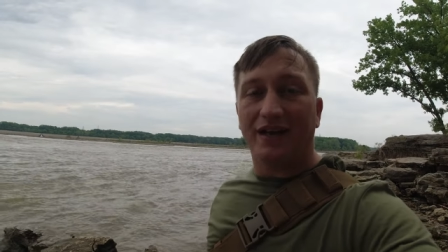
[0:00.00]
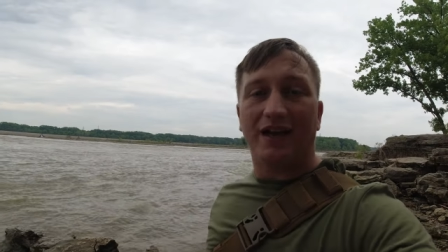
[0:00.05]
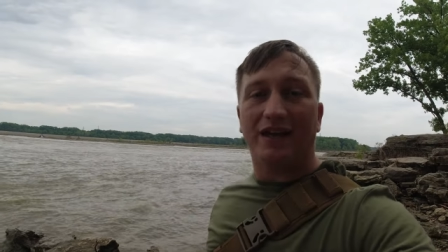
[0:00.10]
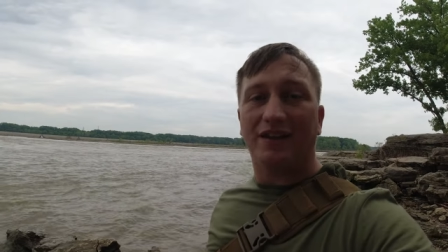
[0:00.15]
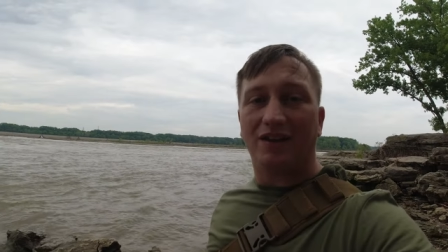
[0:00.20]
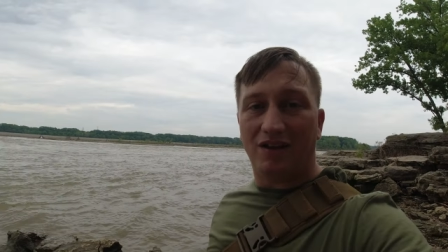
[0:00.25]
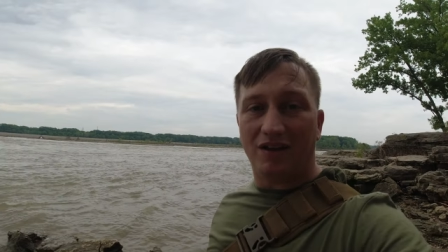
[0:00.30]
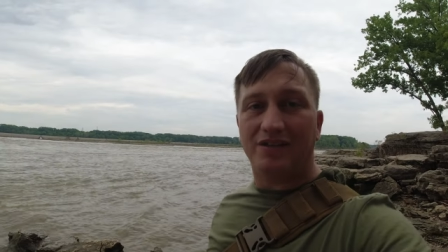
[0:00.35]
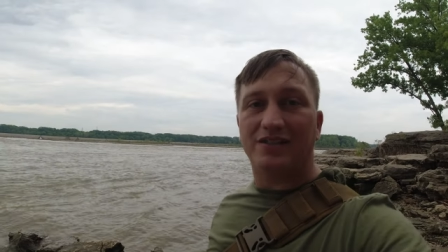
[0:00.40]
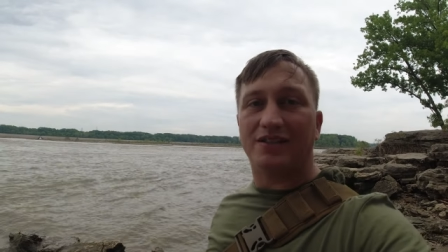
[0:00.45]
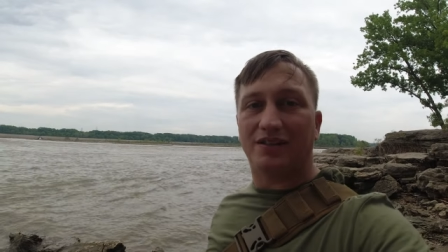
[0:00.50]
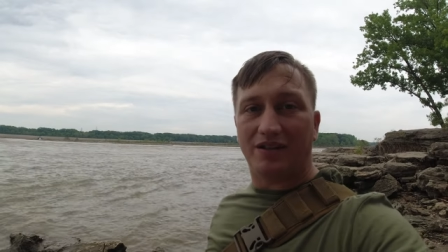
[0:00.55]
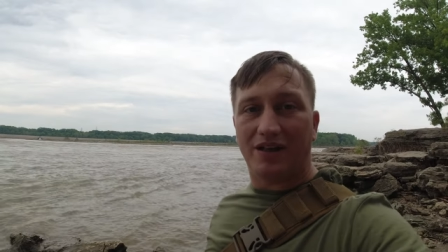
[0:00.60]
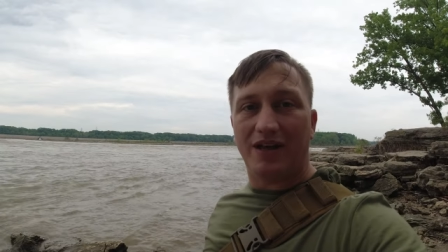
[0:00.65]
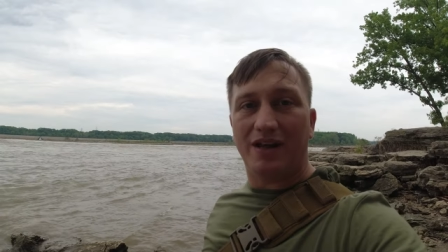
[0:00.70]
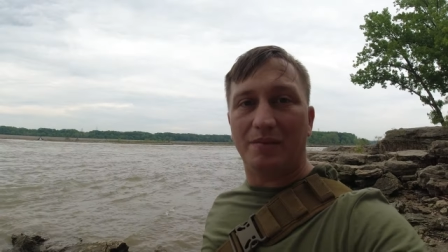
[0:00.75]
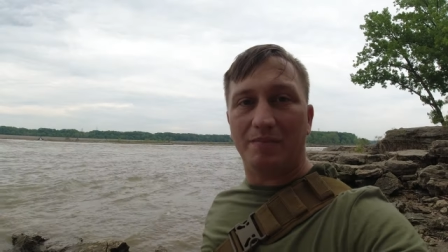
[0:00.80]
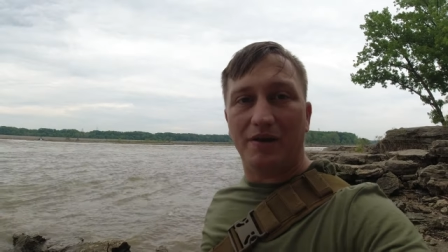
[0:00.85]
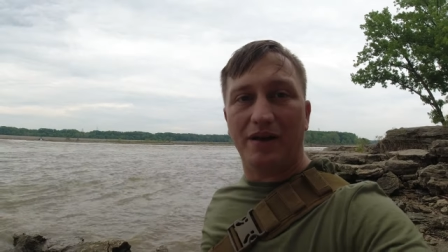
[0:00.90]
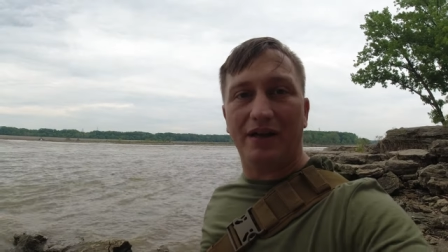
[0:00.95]
and lost a
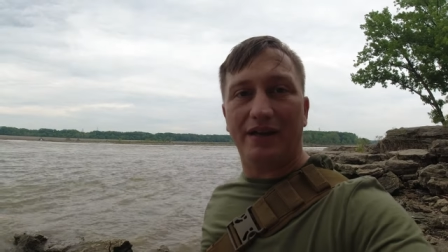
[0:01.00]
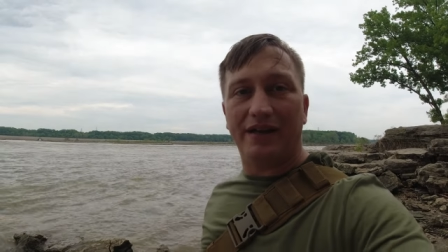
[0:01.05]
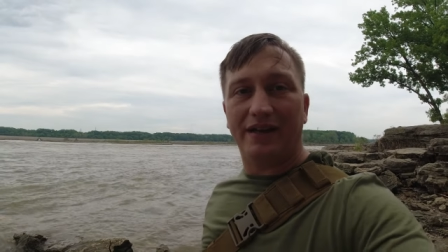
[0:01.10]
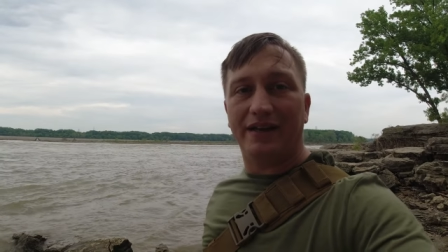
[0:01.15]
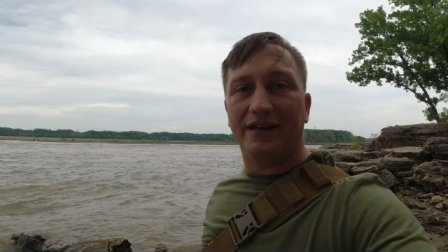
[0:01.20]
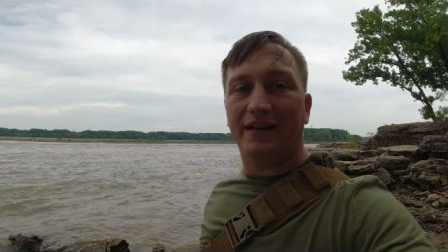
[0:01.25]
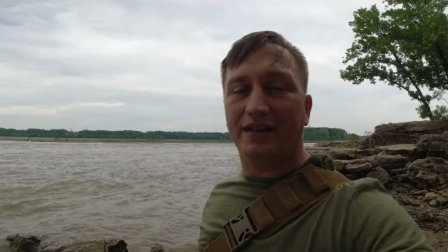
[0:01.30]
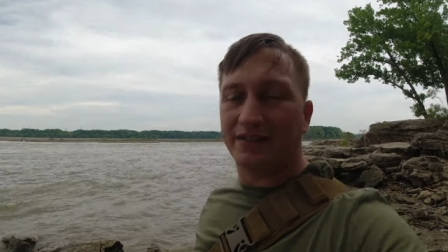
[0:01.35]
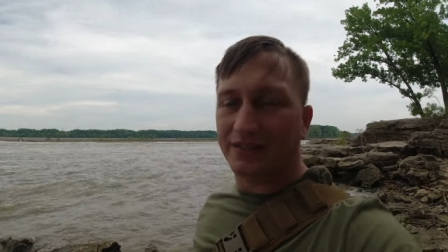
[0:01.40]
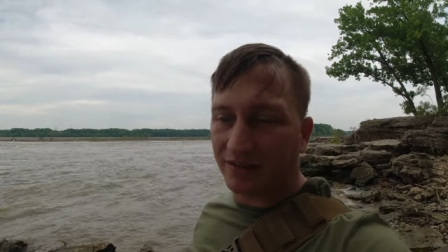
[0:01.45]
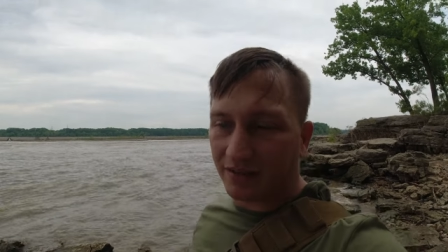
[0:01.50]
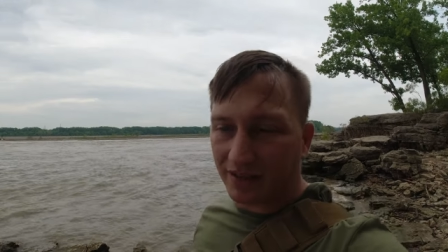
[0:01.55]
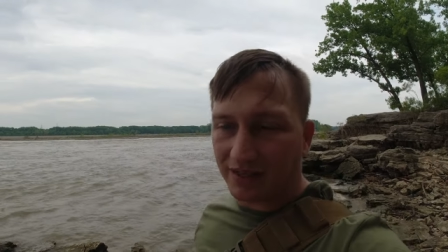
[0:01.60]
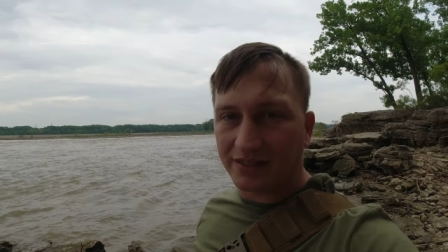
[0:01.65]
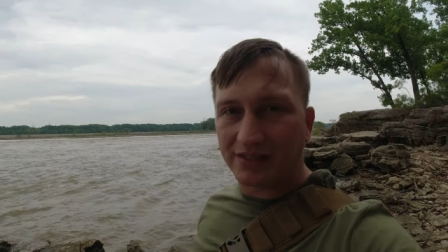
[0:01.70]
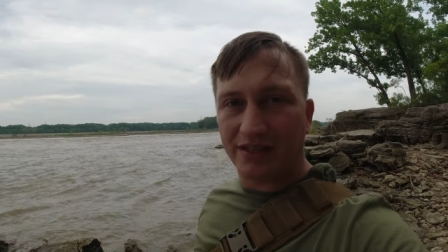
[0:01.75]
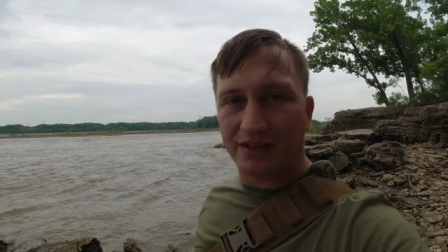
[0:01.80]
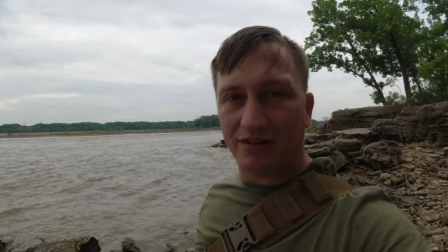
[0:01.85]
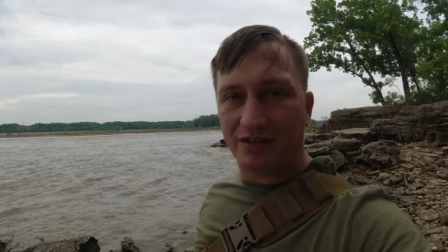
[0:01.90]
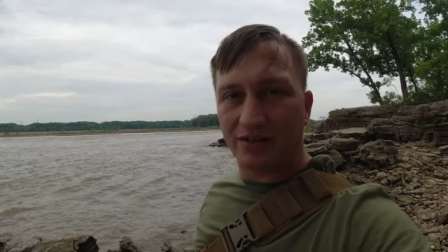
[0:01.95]
lot of money until I
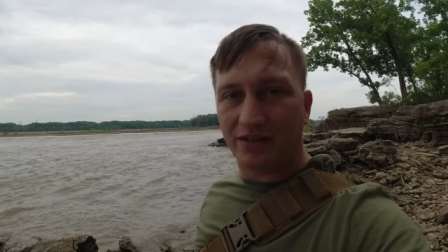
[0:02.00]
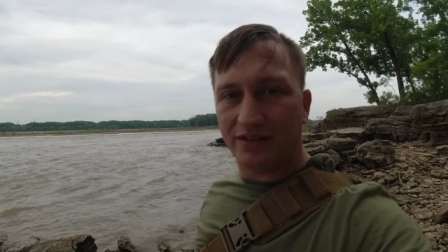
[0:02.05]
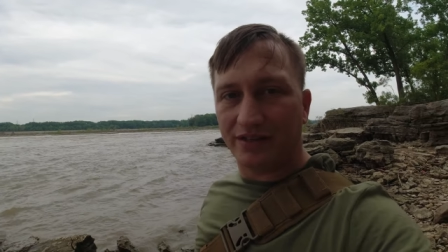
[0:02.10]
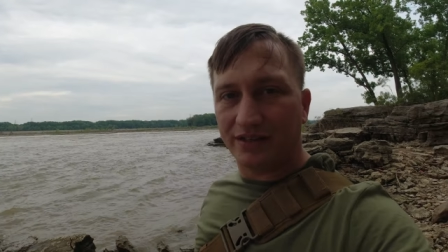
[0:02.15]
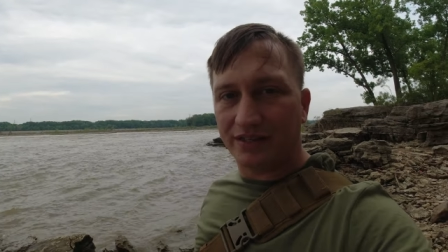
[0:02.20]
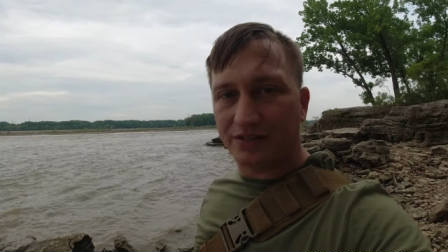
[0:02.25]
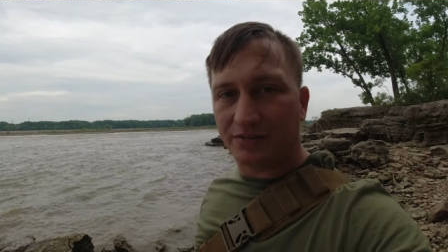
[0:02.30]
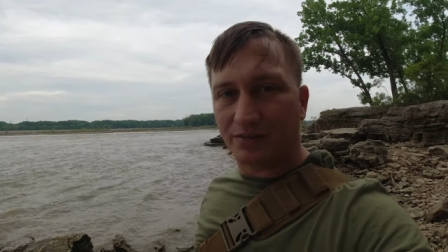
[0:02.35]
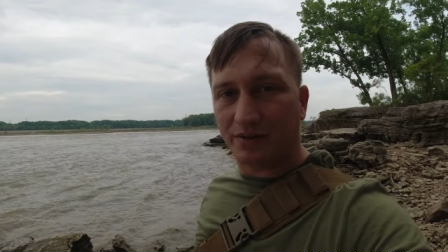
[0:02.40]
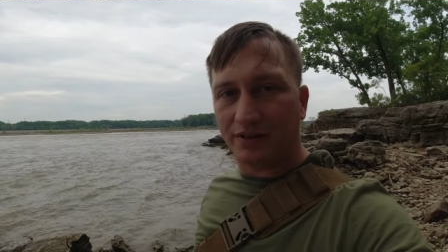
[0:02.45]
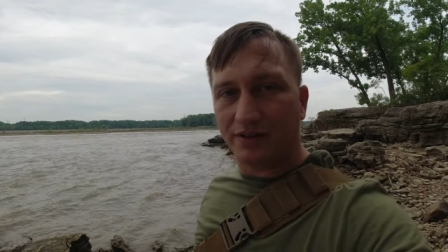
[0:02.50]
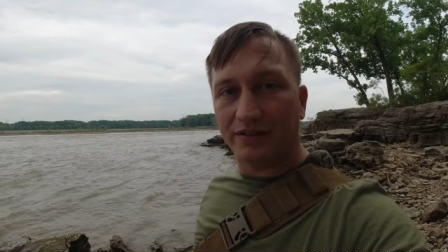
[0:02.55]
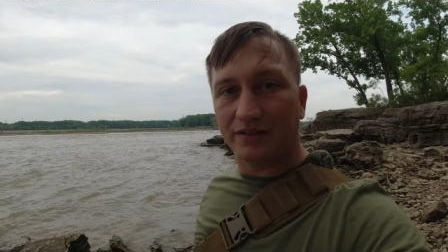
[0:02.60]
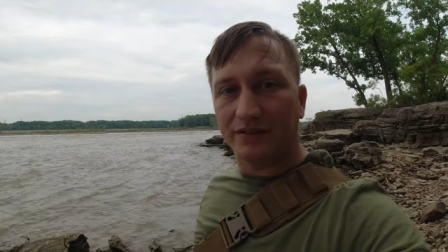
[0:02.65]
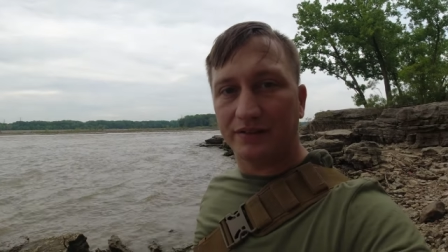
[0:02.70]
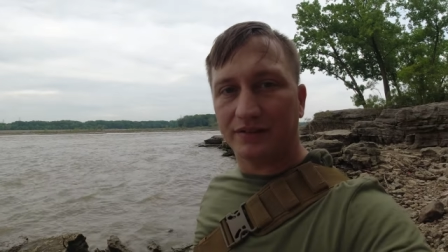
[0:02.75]
settled on this one.